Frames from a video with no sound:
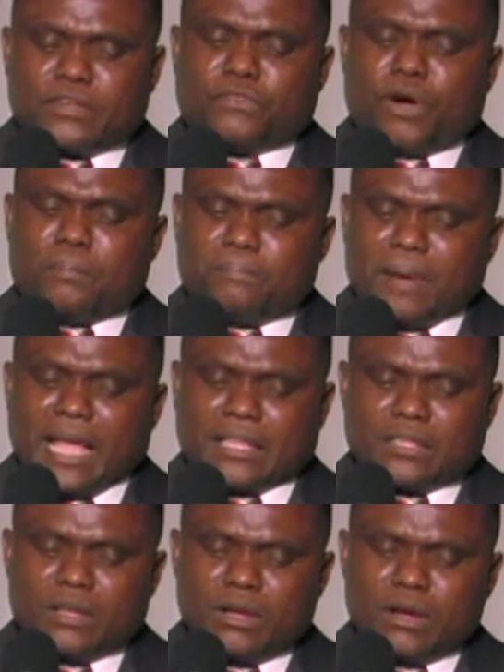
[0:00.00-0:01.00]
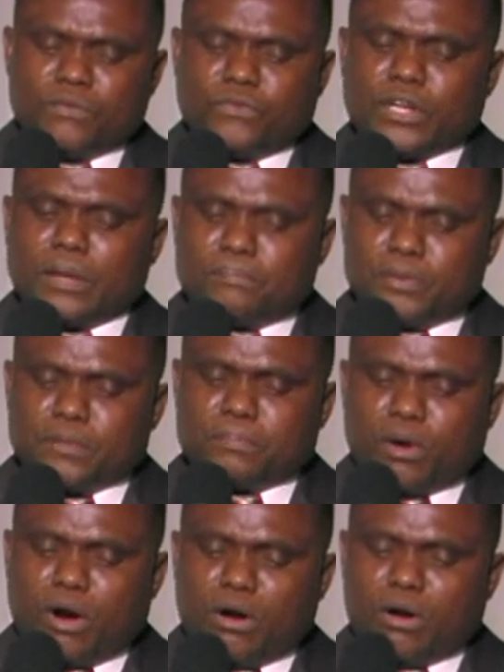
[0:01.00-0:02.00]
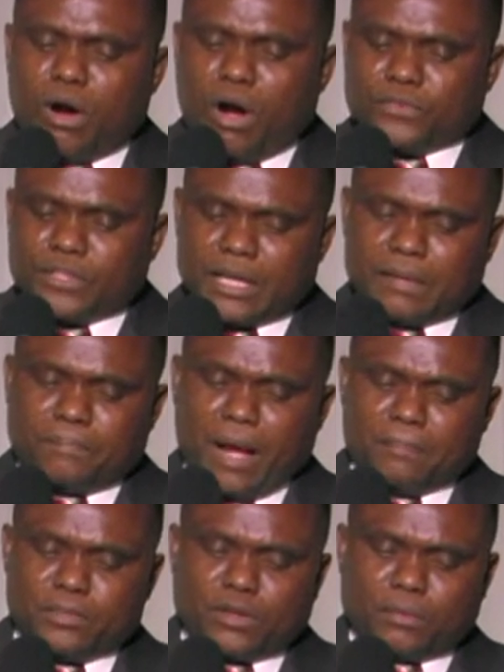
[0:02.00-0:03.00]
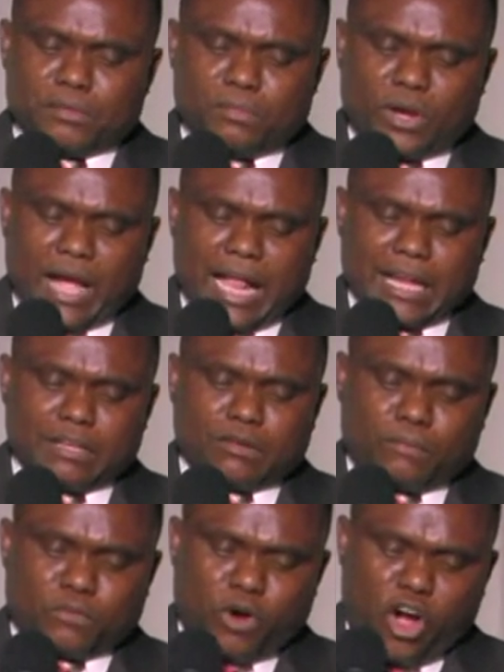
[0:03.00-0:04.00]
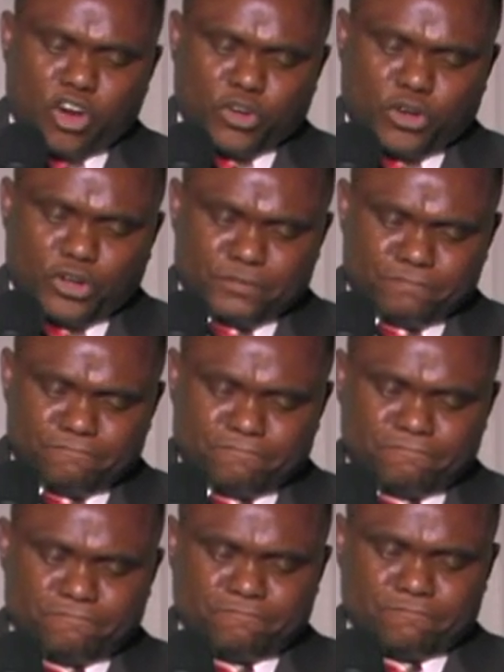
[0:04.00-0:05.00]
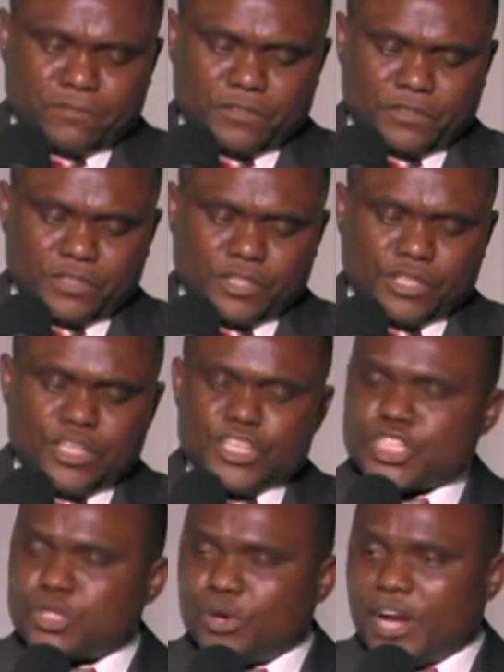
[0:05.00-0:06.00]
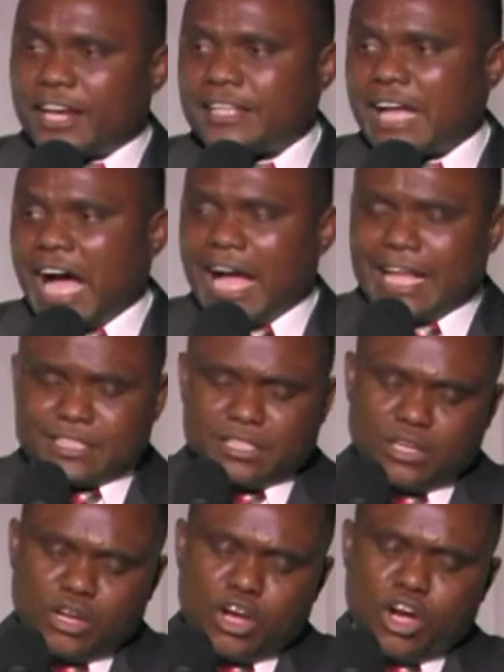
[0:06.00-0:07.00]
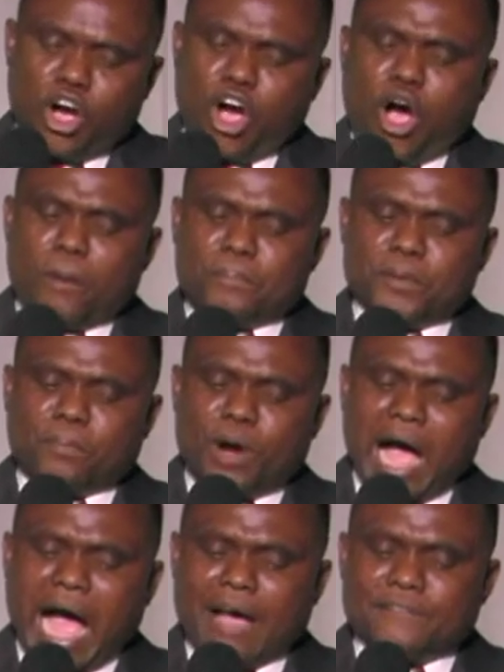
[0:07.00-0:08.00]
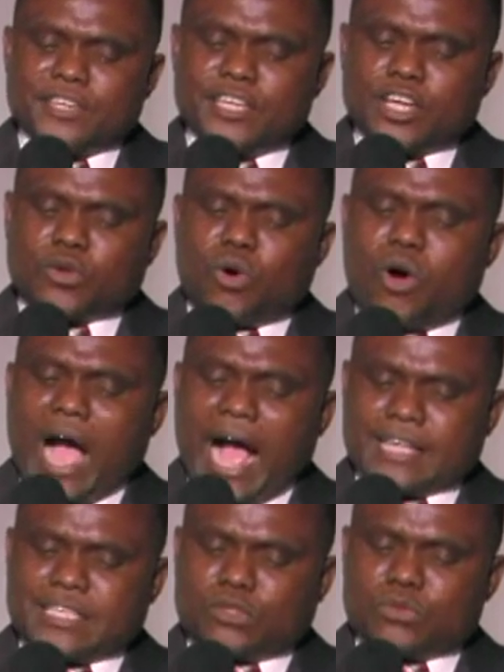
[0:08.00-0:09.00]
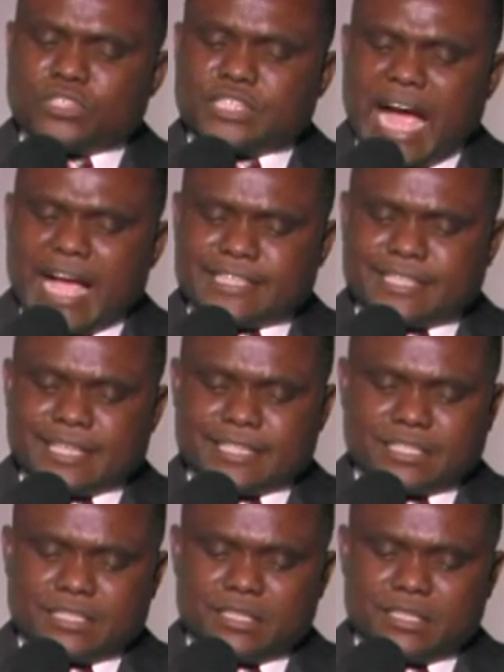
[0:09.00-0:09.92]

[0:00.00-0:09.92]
development for the people of the Republic of Democratic of Congo, ensuring that all people have equal access to justice,